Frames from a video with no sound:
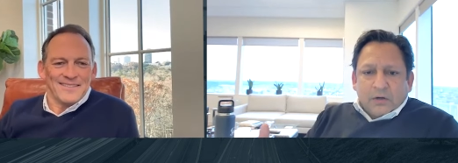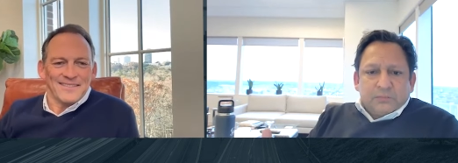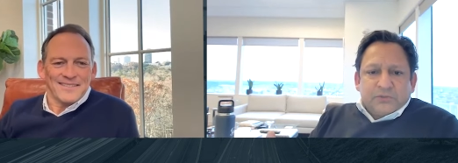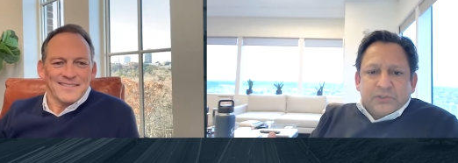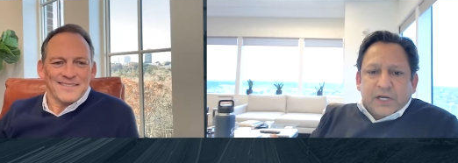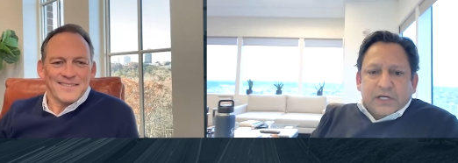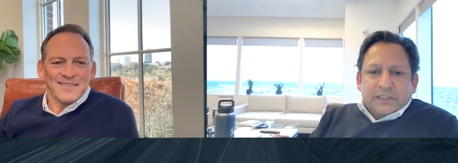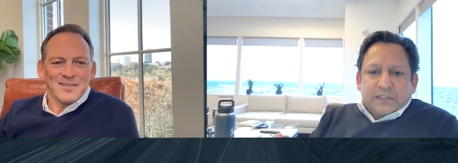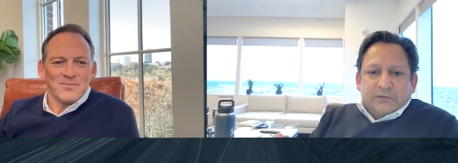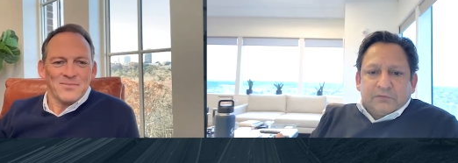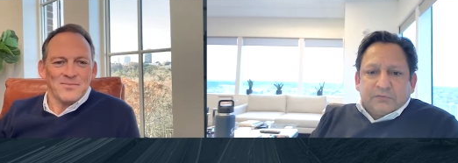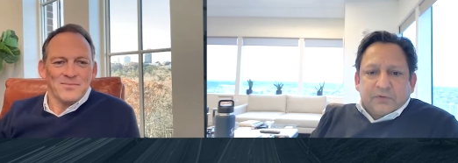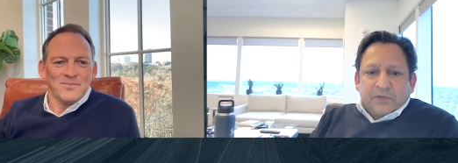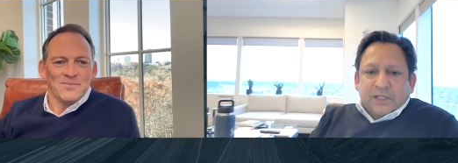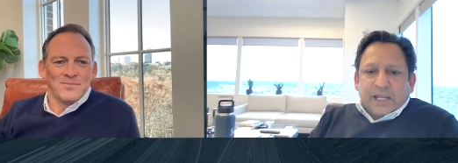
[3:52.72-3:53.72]
Speaker 1: objective
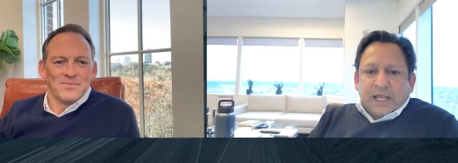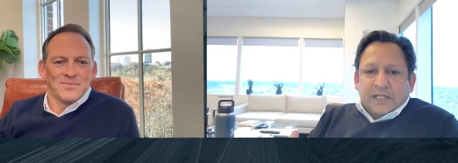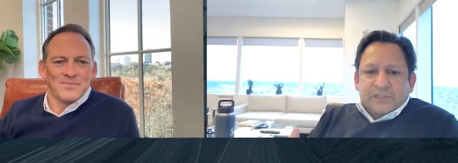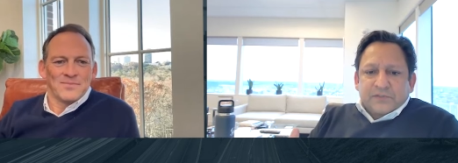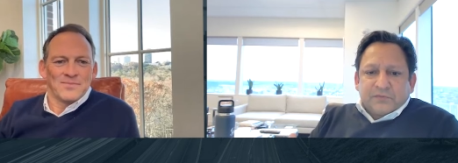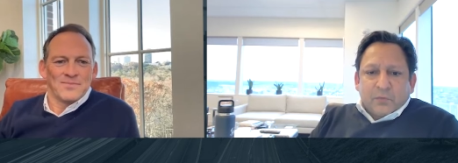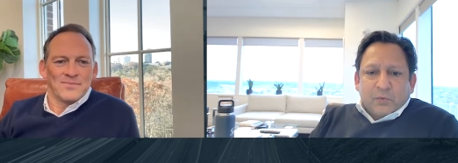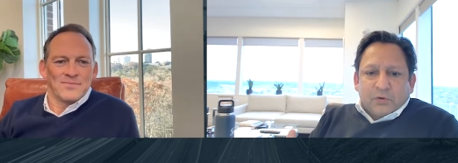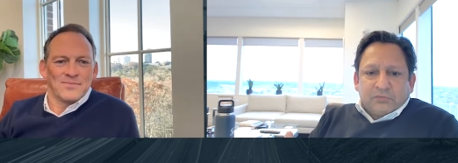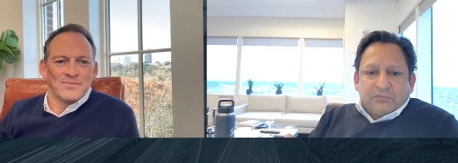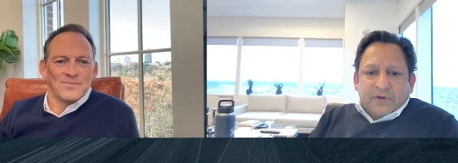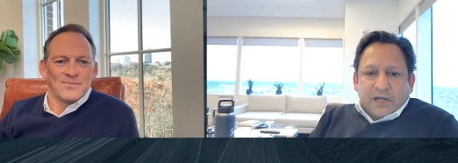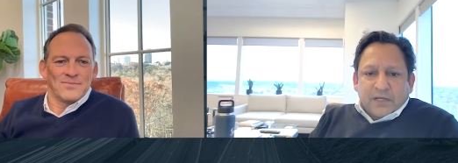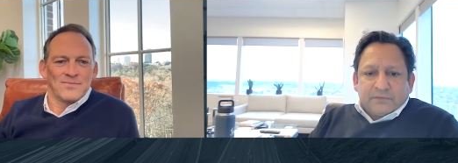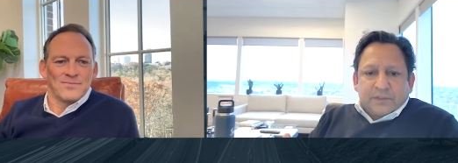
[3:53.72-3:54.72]
for the last four or
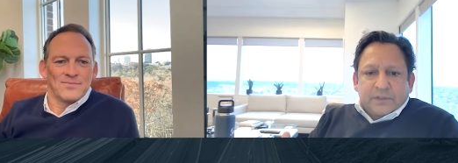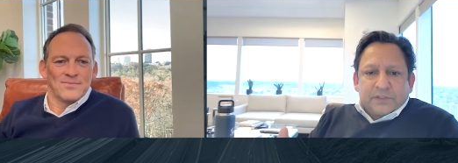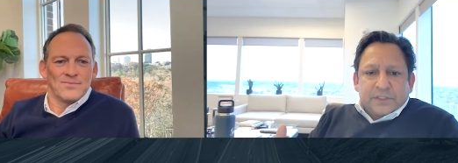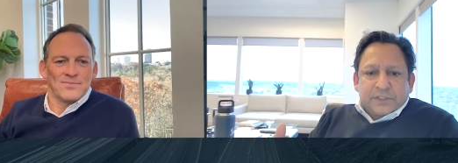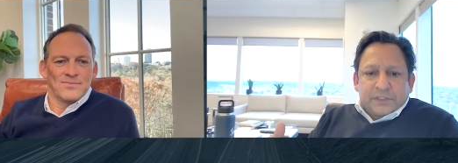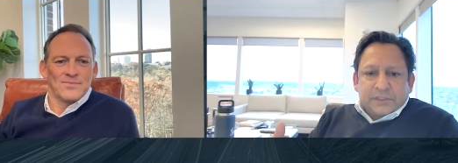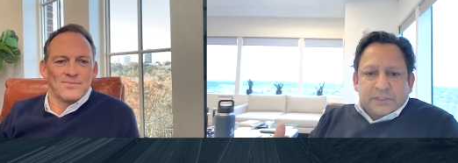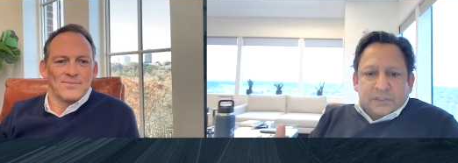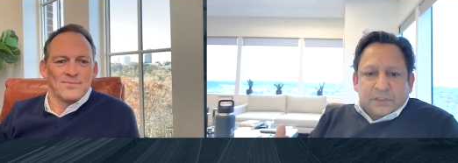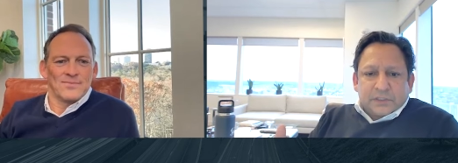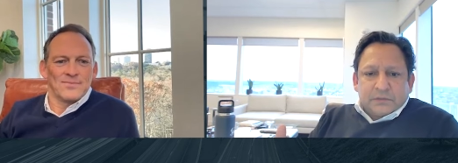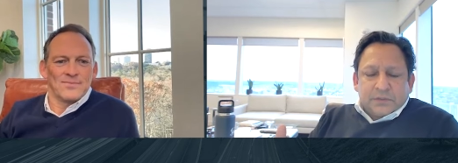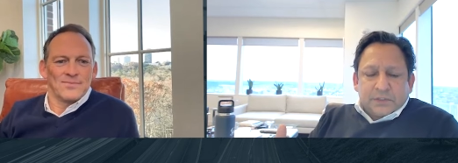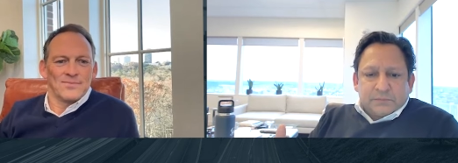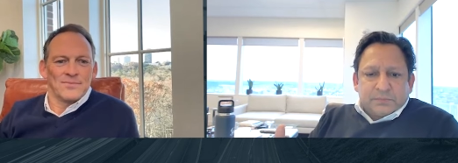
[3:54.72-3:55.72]
five years has to
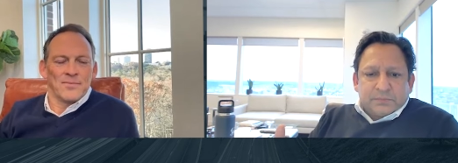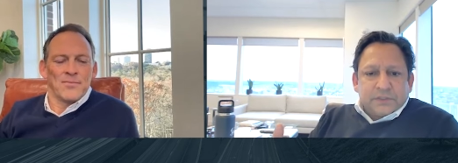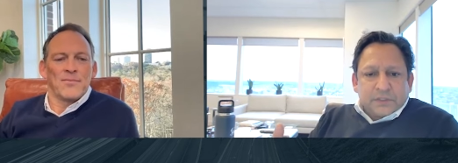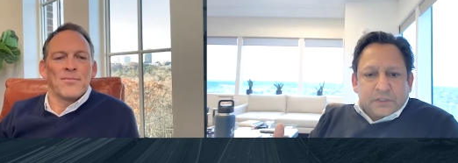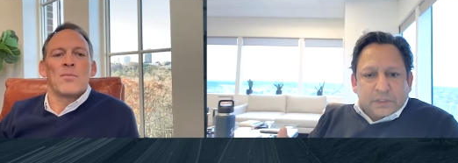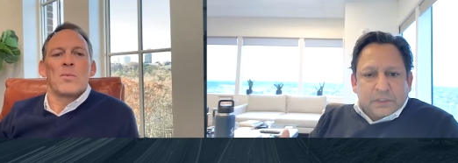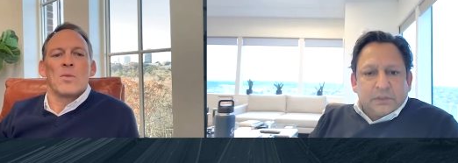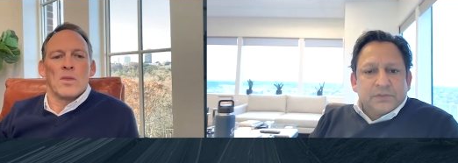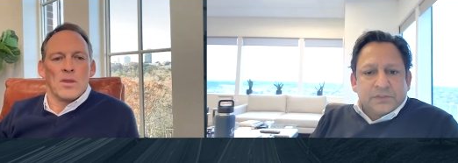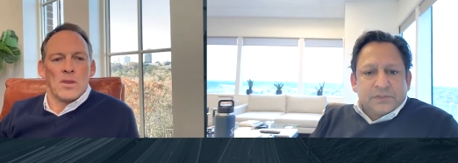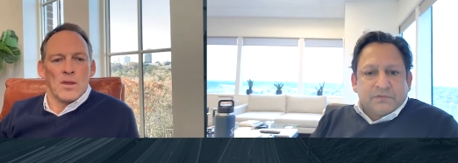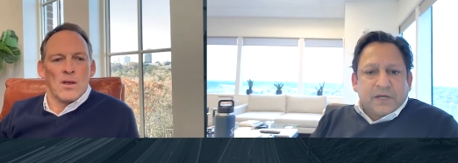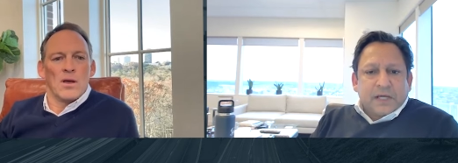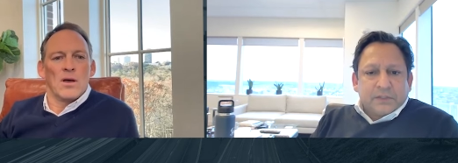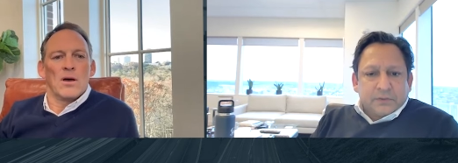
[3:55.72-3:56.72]
has been to close the
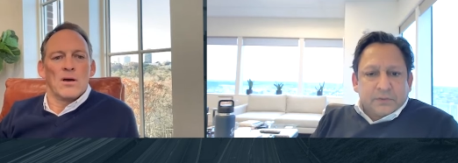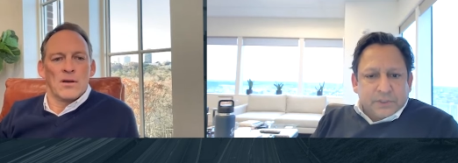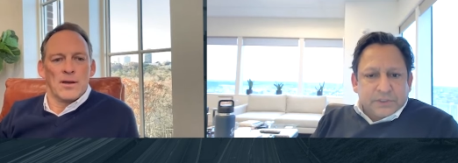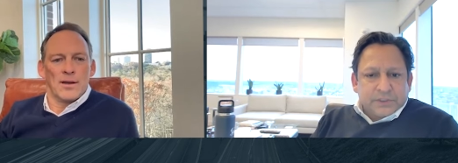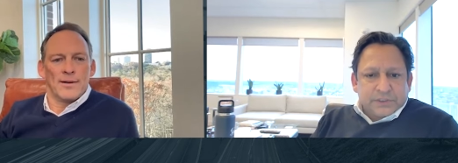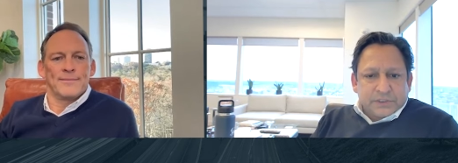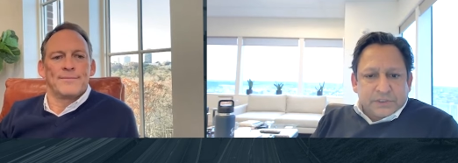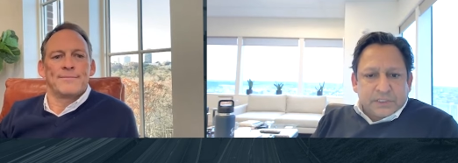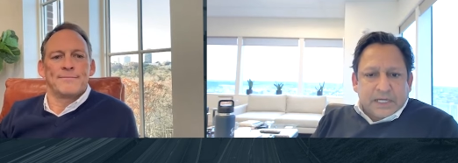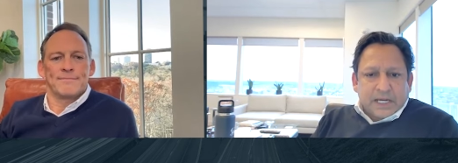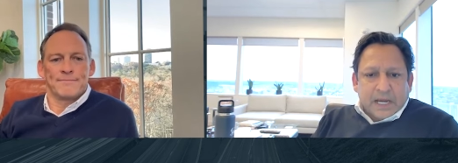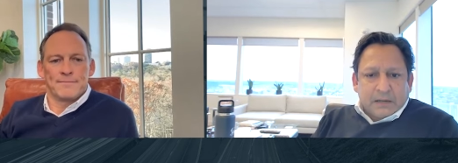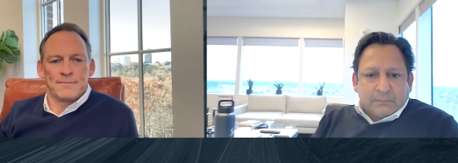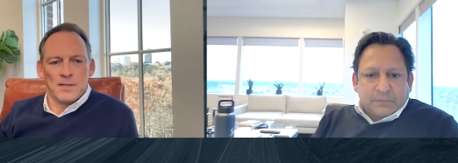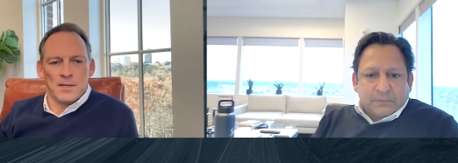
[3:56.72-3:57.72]
valuation
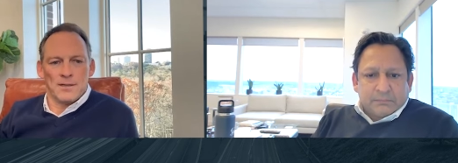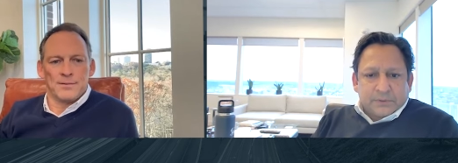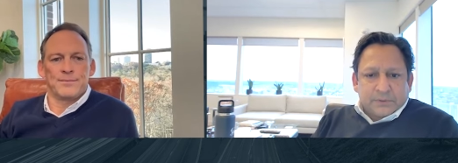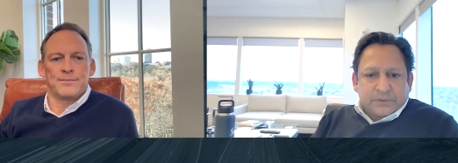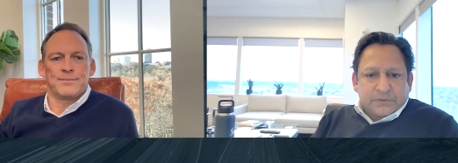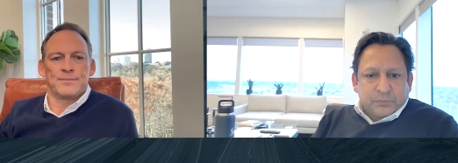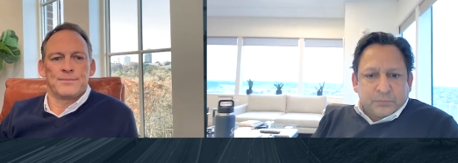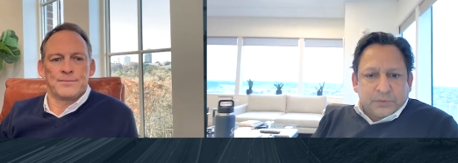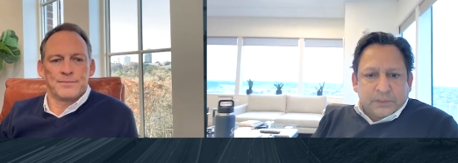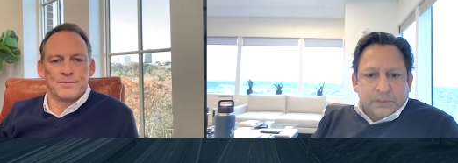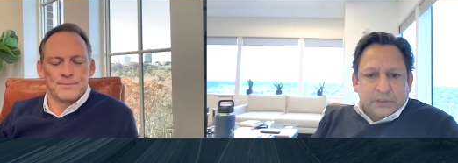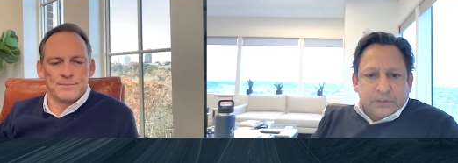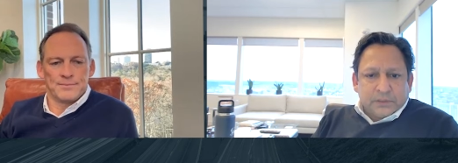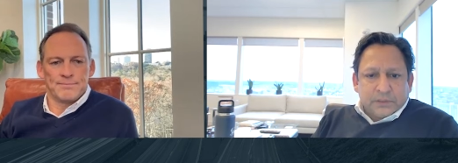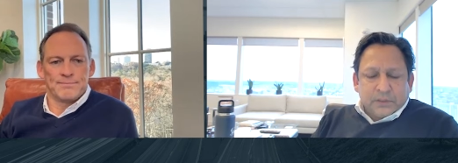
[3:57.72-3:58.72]
gap
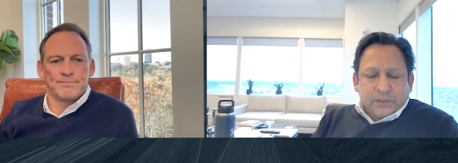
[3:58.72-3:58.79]
between